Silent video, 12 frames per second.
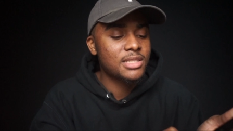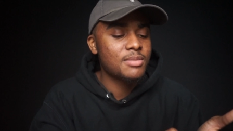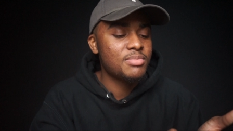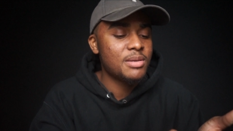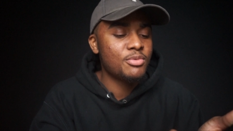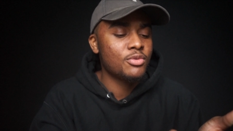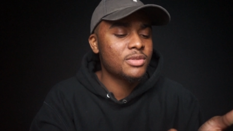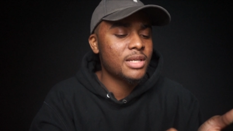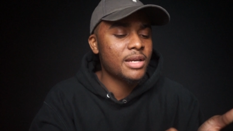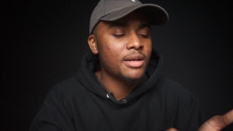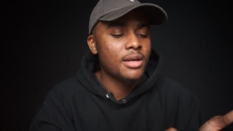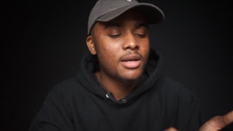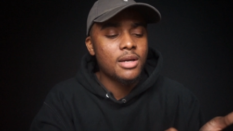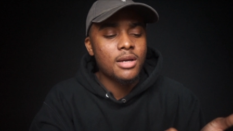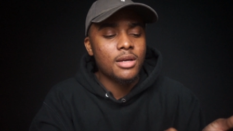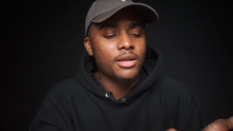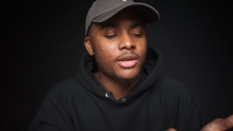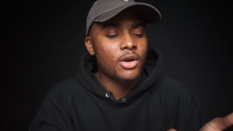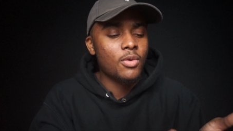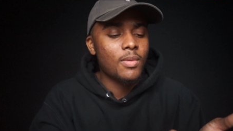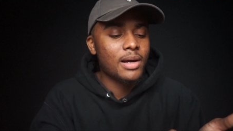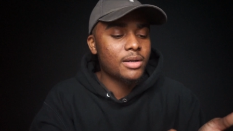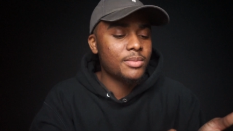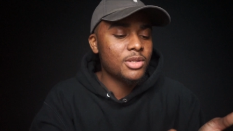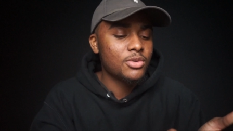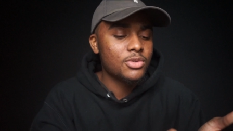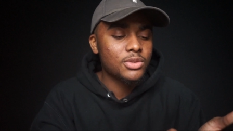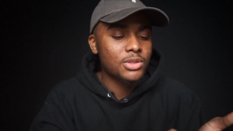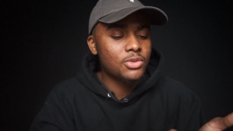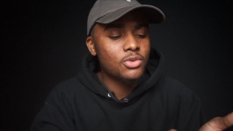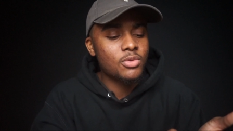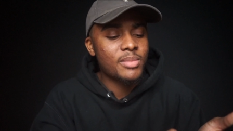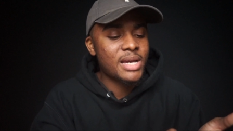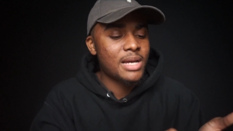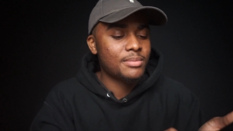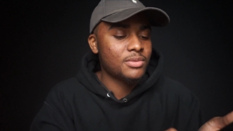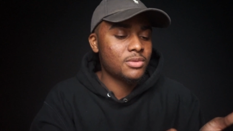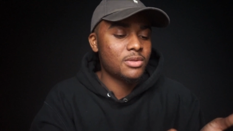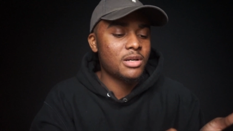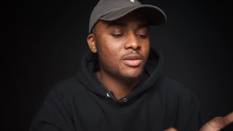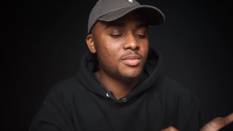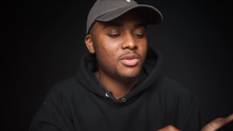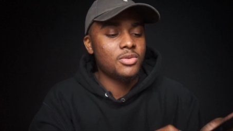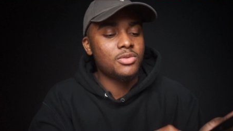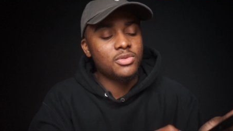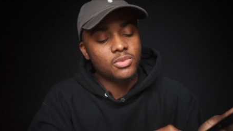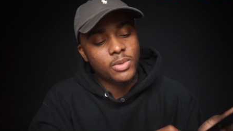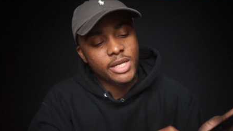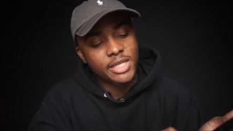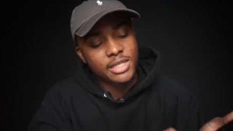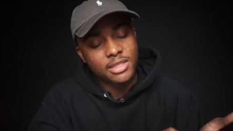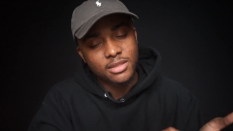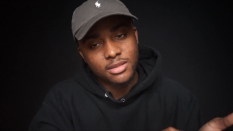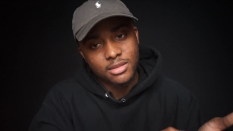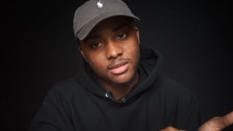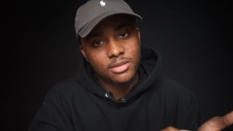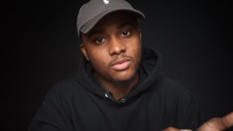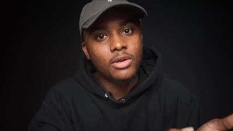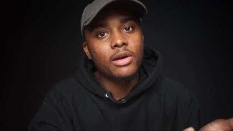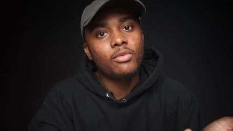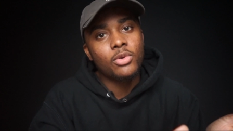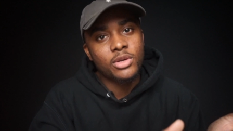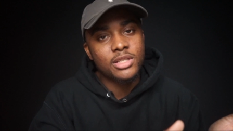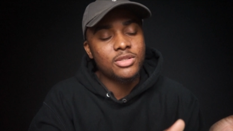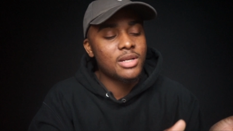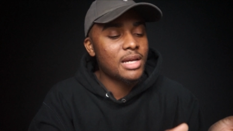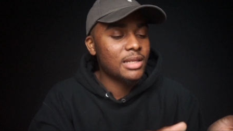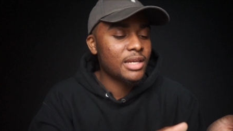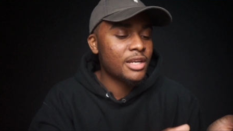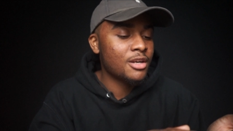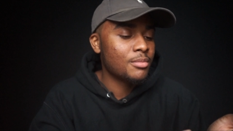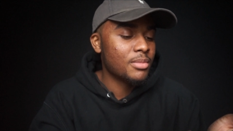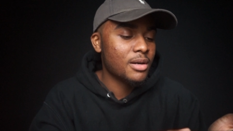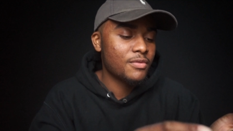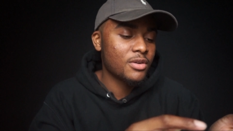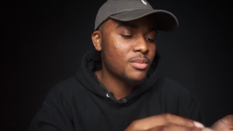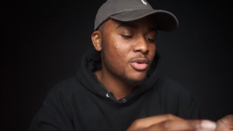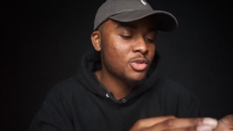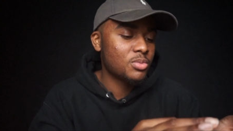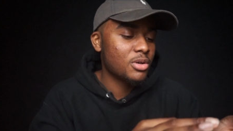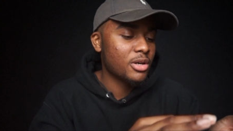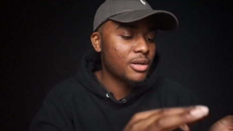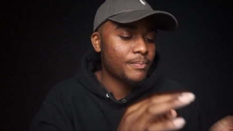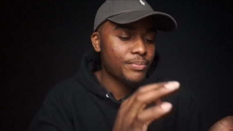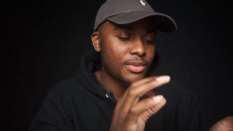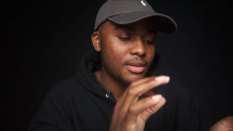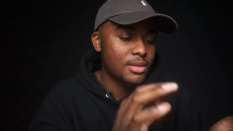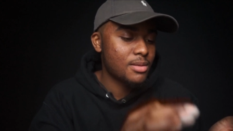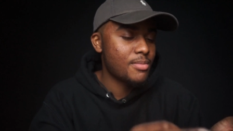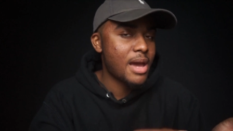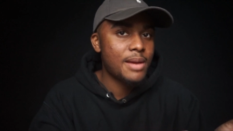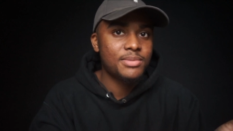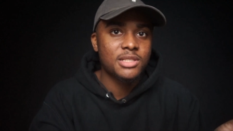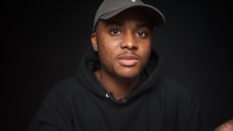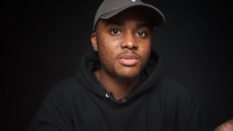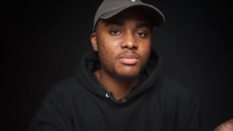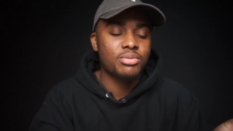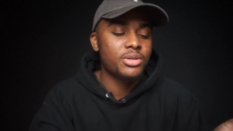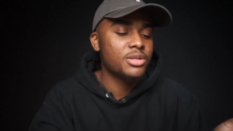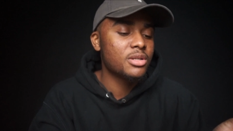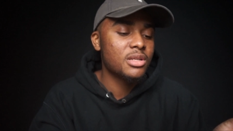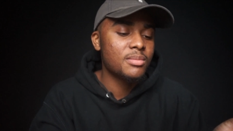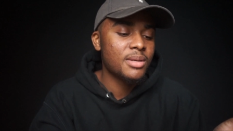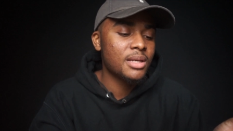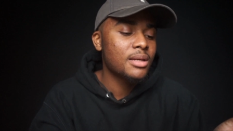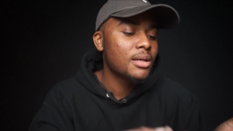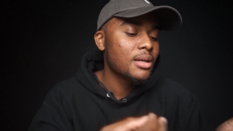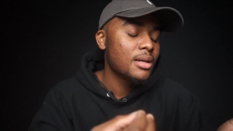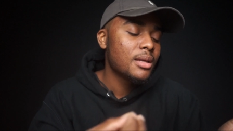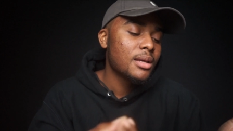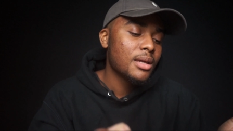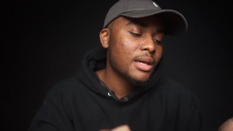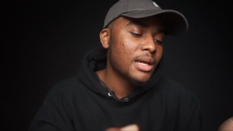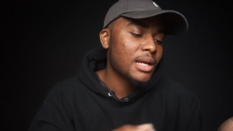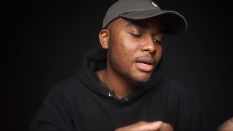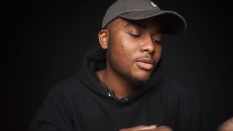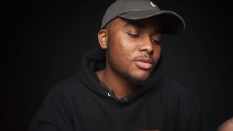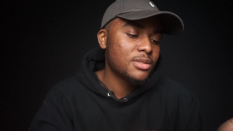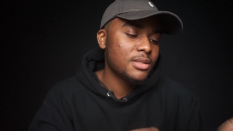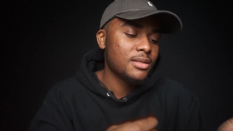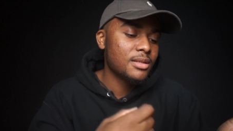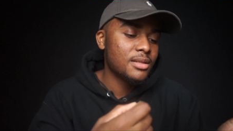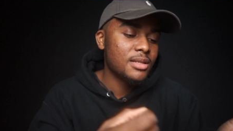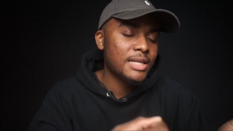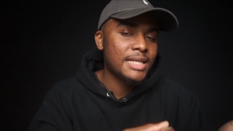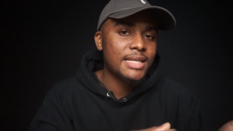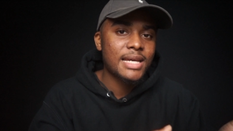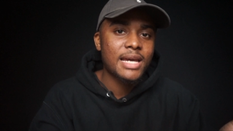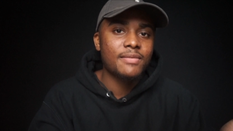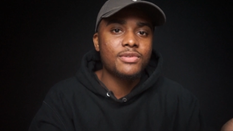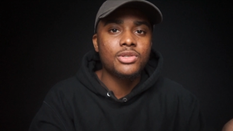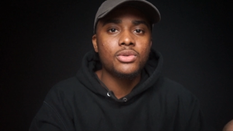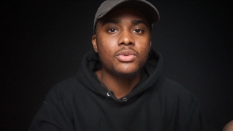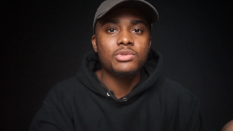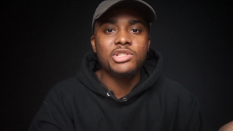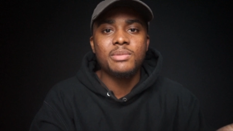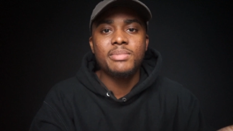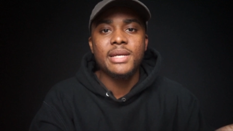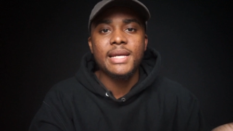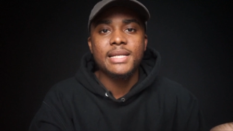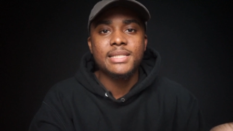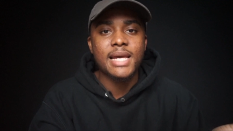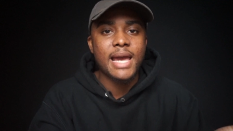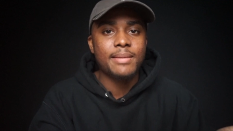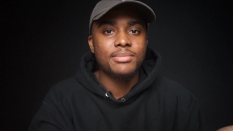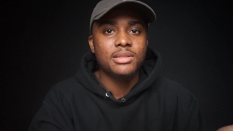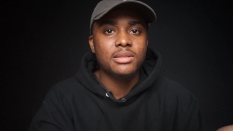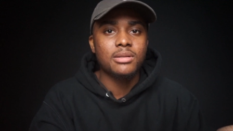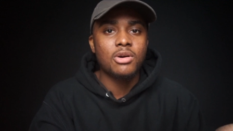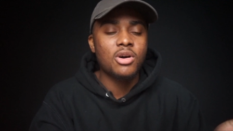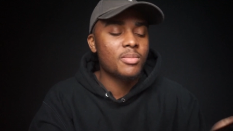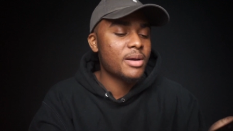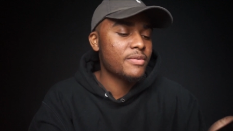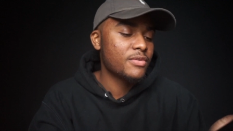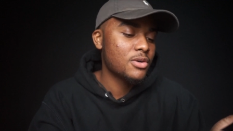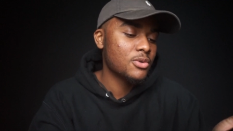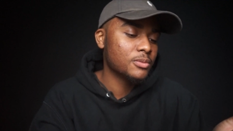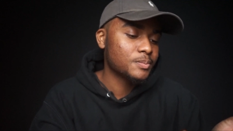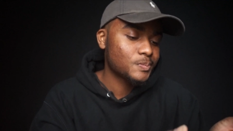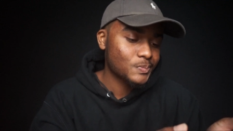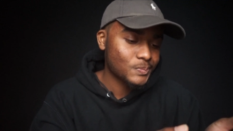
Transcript: Some people will say, you know, how come you don't use Google Maps, or how come you don't use Waze? And we'll get to that later, but for the most part, maps has been pretty good to me. And I don't see the need to have two GPS apps on my phone.